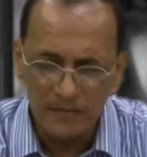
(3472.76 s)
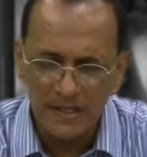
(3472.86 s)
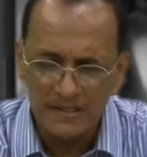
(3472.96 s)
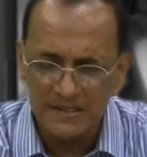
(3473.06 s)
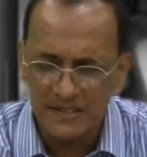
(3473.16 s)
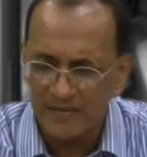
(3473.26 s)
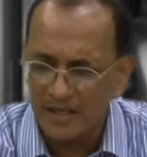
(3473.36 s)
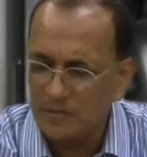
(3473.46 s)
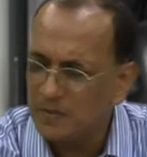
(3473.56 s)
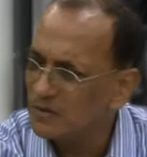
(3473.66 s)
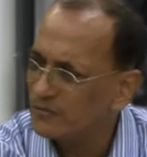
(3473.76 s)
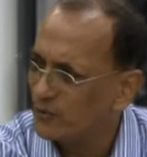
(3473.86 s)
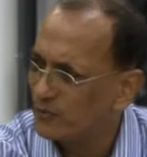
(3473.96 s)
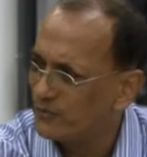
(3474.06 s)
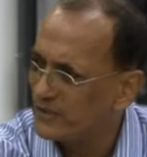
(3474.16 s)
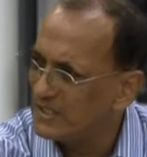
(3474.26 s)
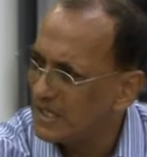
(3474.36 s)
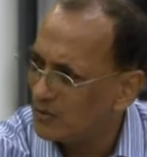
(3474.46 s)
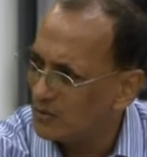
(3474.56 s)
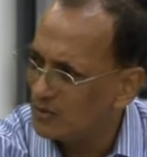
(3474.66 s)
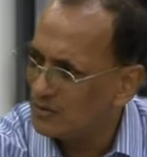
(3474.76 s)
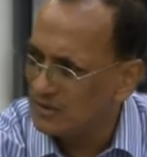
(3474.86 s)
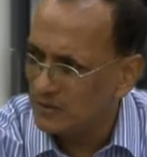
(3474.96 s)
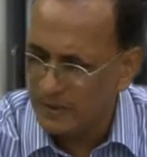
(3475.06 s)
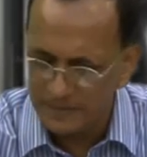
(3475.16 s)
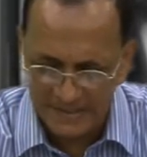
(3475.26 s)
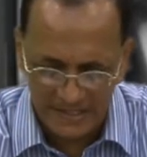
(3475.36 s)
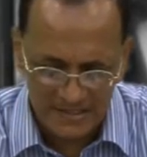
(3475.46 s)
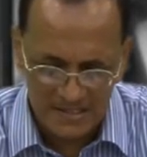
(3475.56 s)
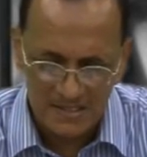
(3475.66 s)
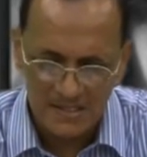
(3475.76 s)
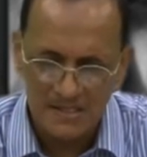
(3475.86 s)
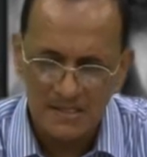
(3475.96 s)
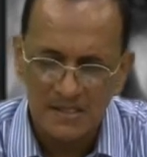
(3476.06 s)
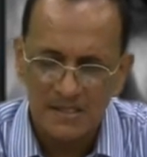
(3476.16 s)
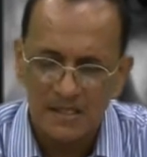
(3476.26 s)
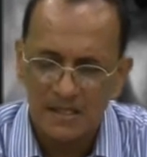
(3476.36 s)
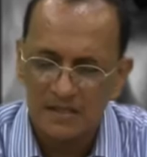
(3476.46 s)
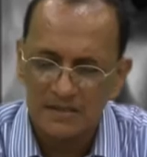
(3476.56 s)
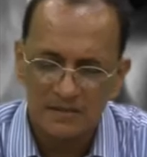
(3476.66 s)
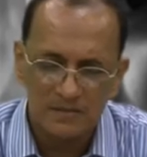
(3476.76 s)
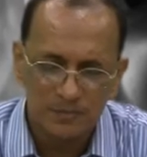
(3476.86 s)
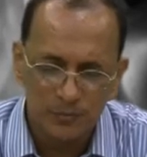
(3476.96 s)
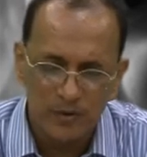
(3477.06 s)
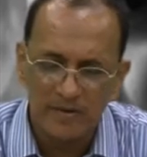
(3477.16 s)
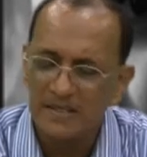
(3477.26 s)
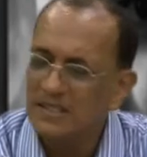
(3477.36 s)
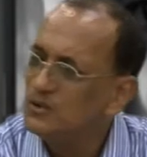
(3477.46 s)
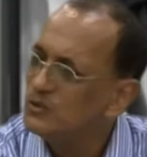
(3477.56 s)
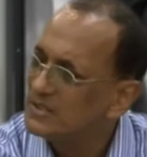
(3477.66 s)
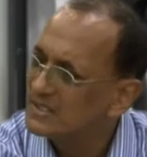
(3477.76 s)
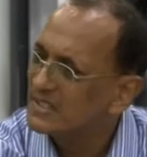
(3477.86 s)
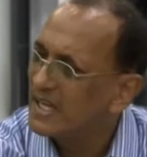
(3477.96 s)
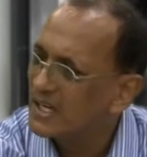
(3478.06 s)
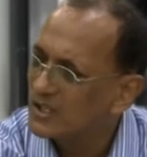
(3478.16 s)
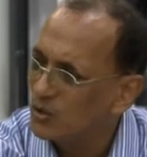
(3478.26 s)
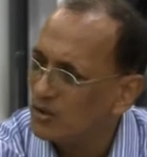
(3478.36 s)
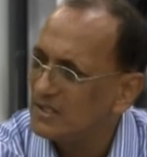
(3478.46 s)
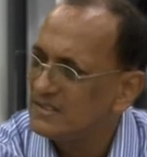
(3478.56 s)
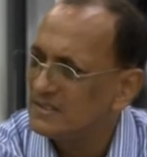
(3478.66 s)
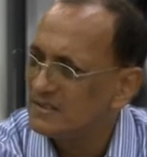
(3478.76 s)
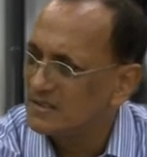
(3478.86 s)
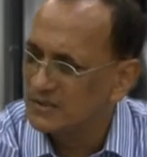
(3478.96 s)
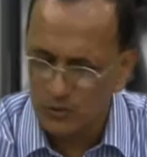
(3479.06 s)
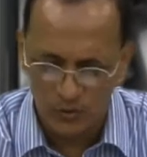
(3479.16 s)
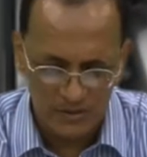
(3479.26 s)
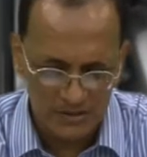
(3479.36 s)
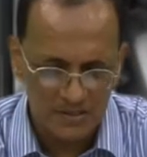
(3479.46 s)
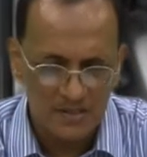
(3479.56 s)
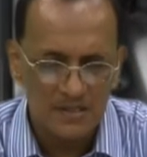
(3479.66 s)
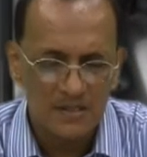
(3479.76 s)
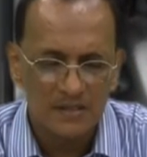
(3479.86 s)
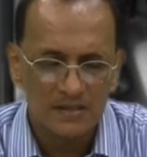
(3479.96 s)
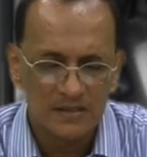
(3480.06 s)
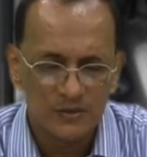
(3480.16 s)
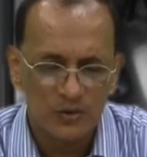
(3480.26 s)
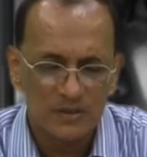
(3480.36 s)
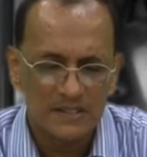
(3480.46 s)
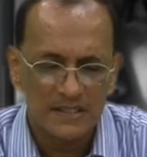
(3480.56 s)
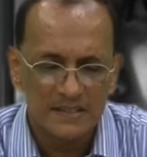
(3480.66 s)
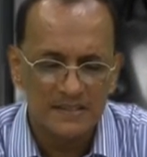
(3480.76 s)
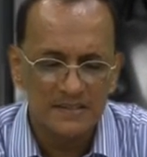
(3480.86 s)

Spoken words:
it is available for free download on the website, provided you just acknowledge the source. The source is